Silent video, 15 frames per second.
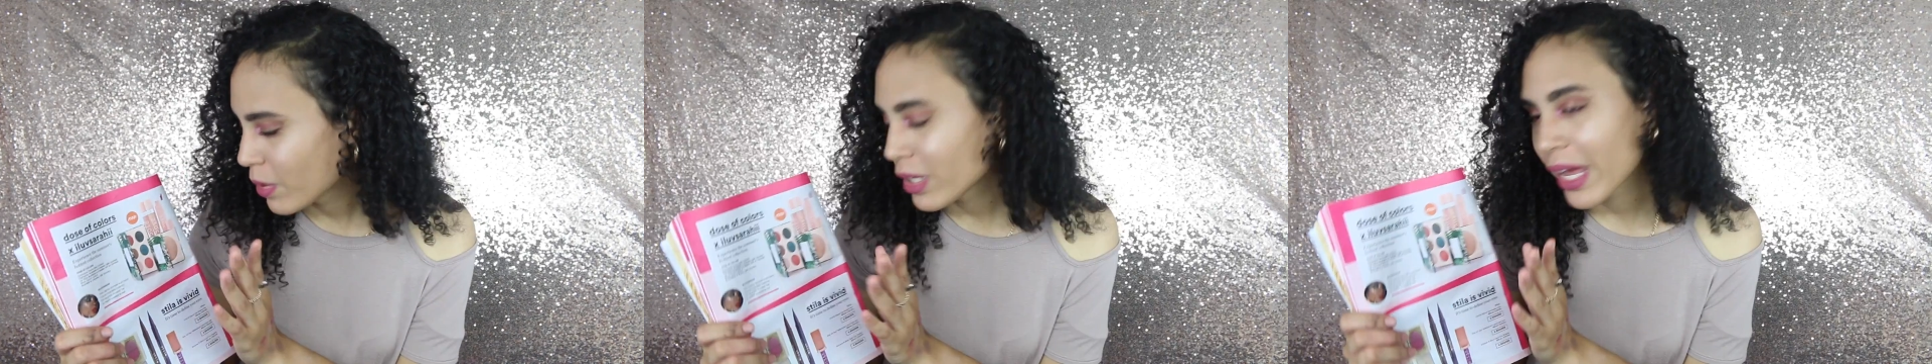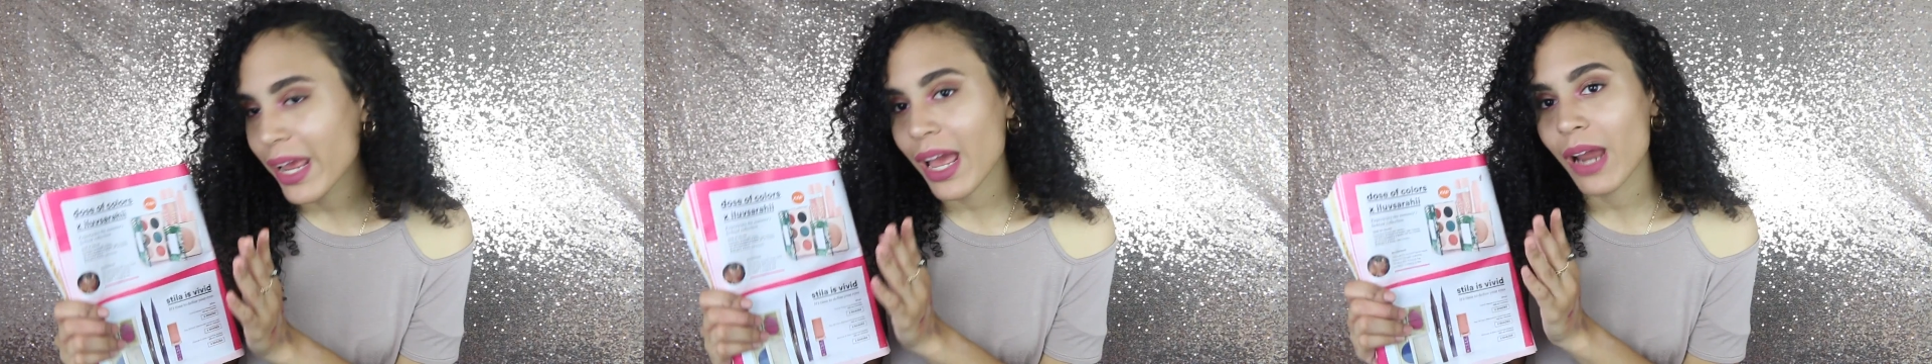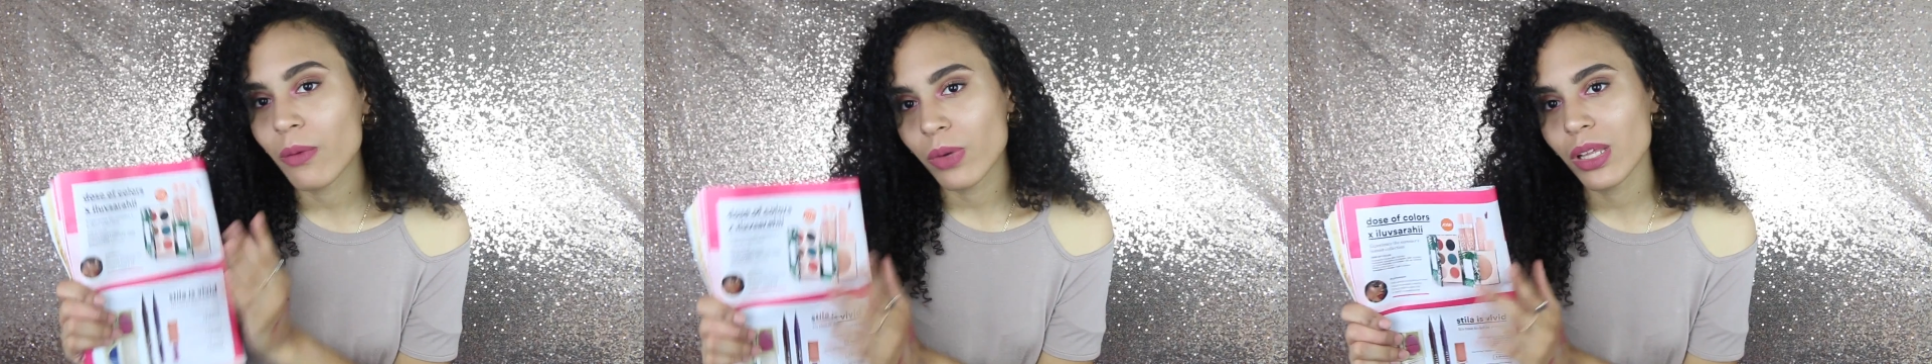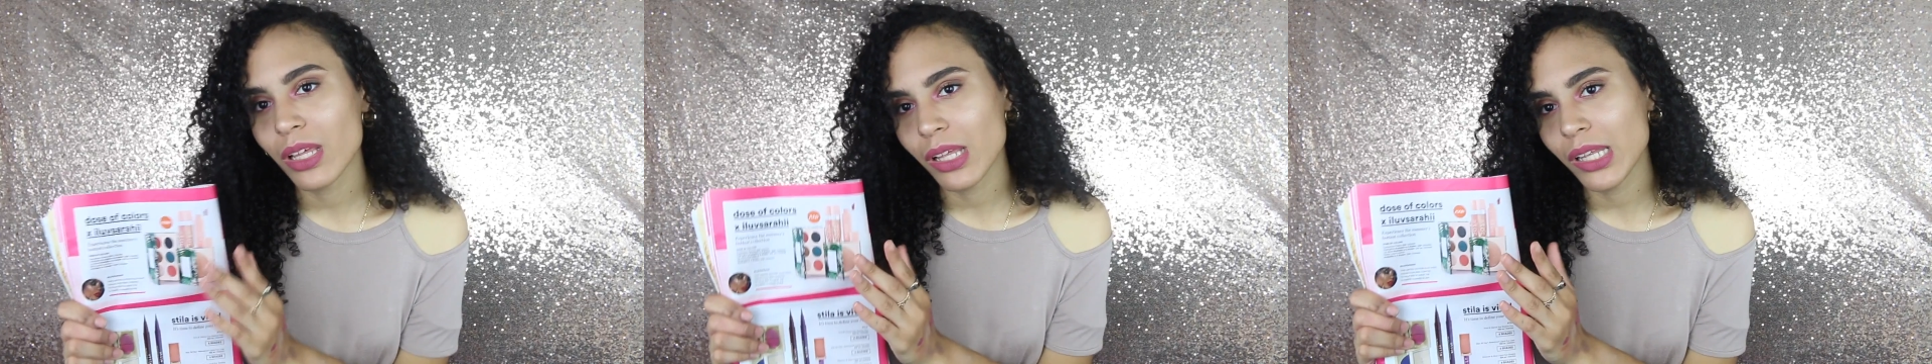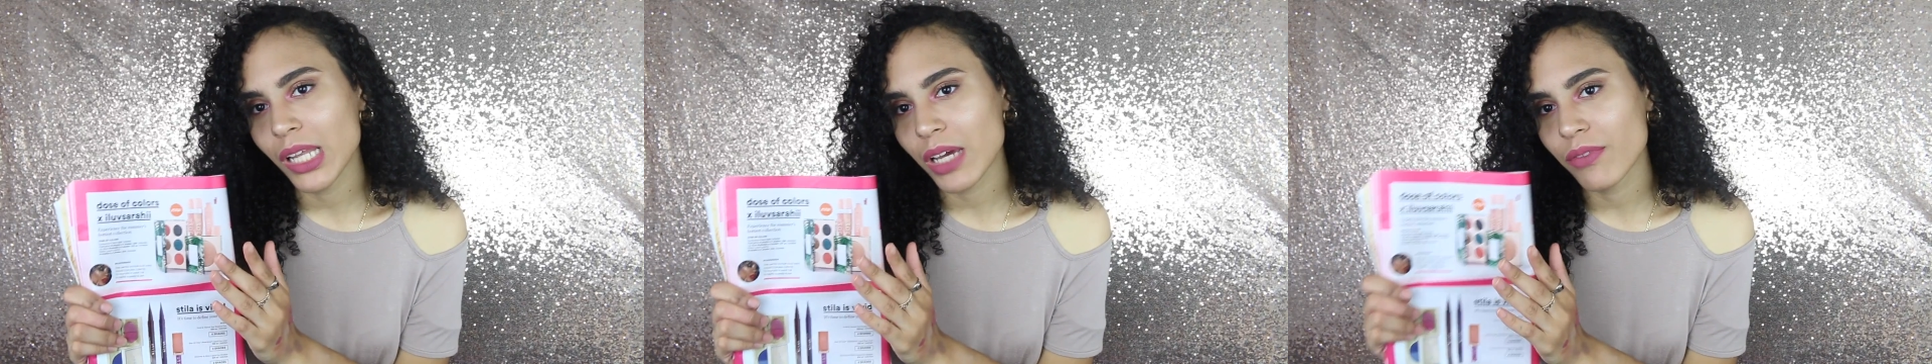But like I
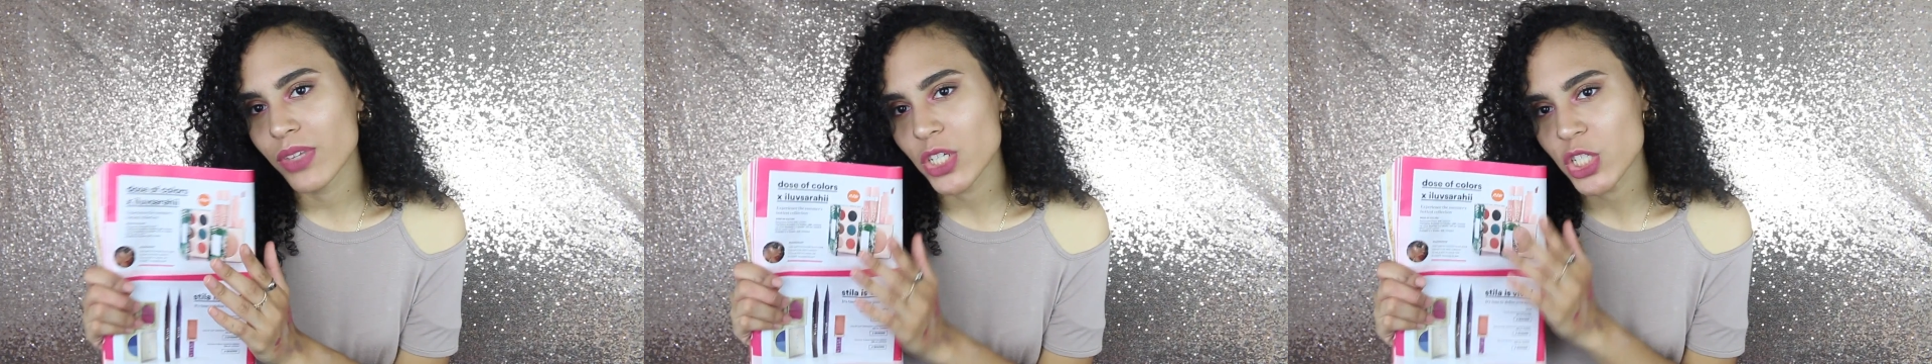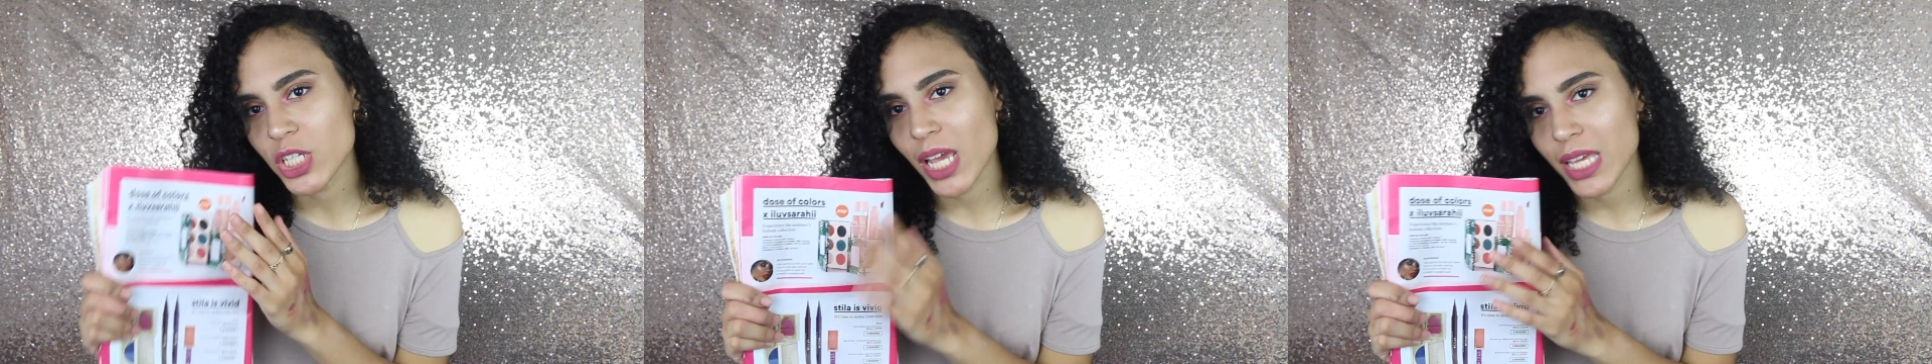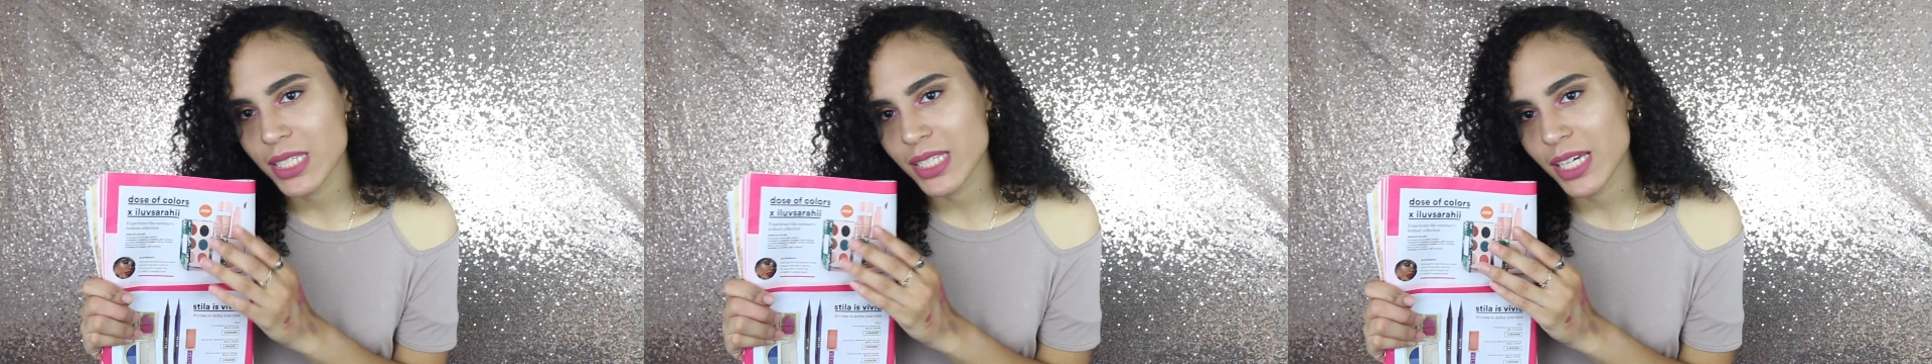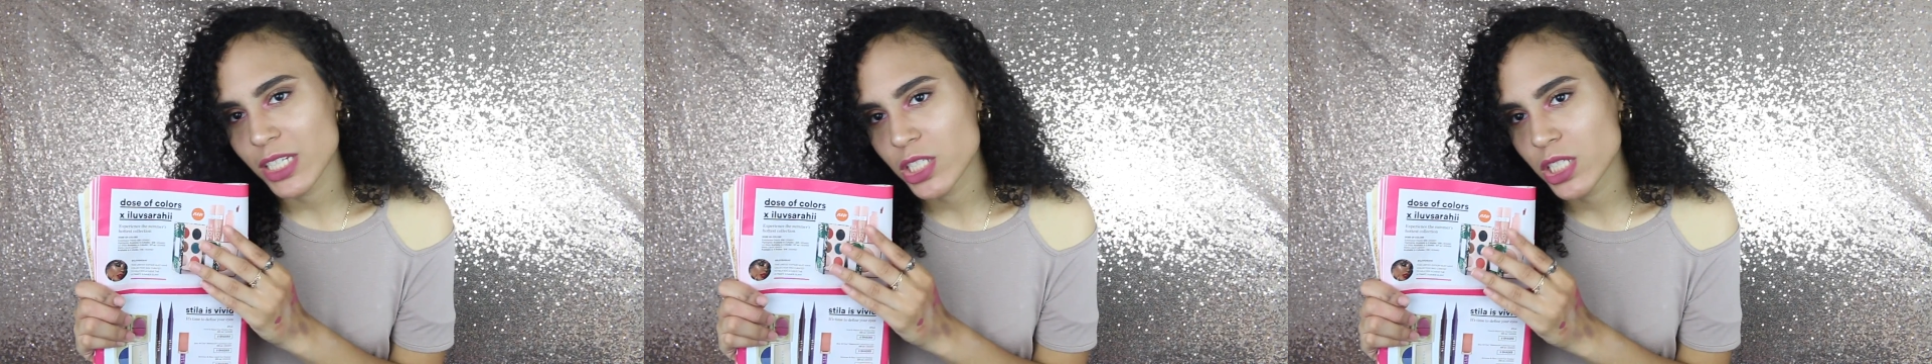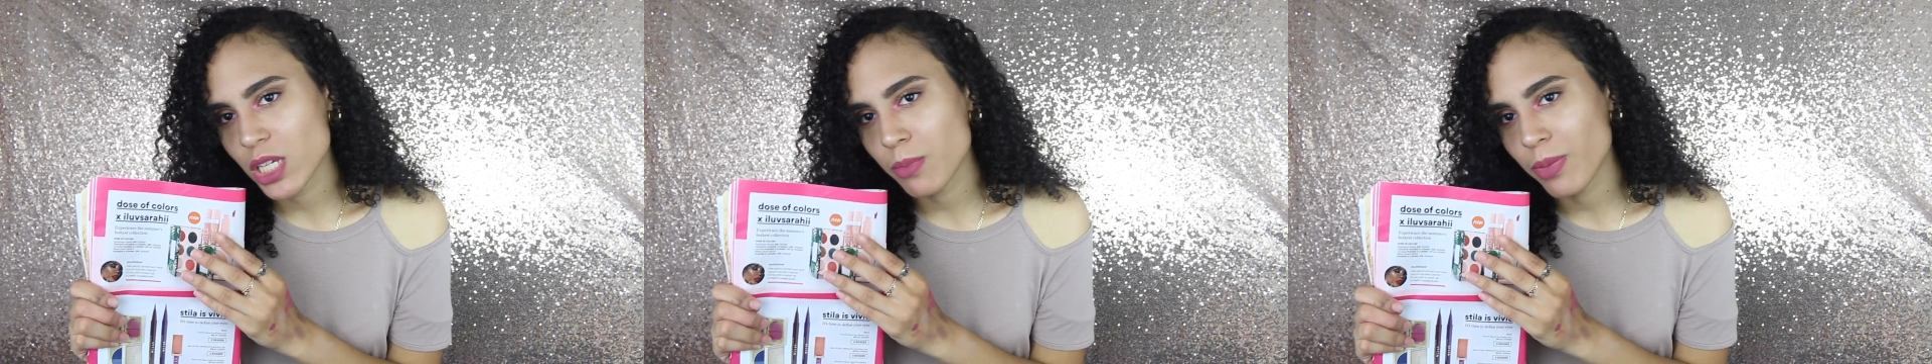really love the shades
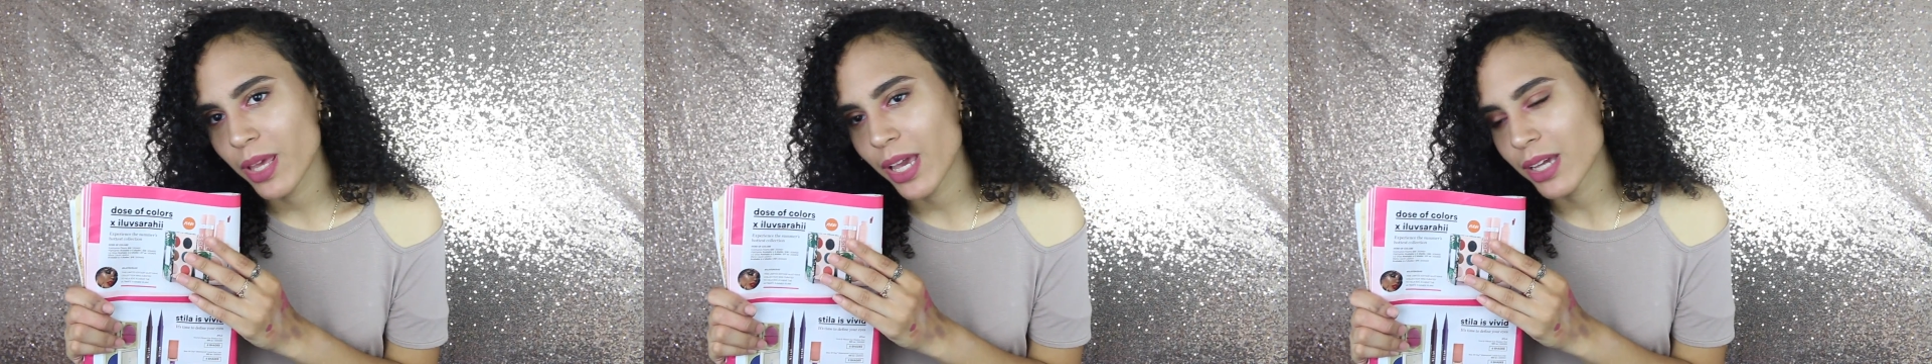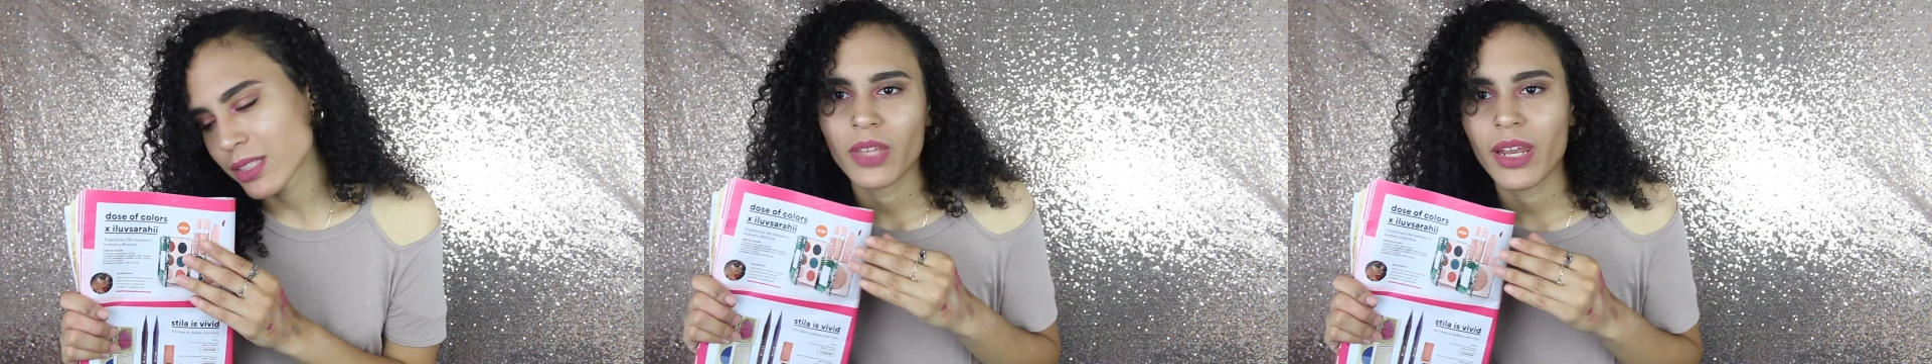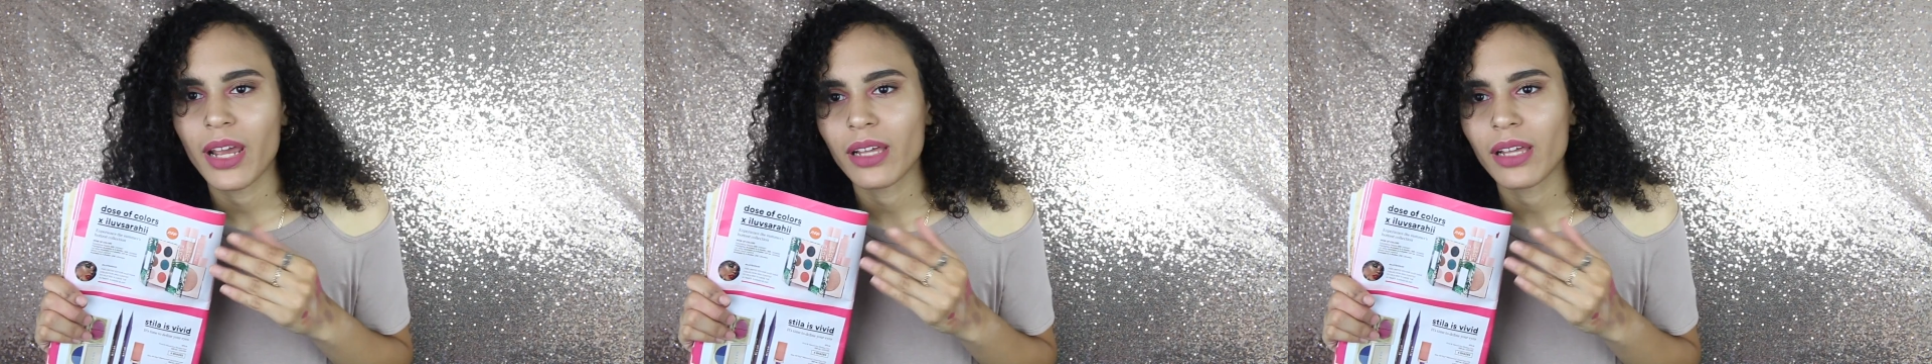that she picked,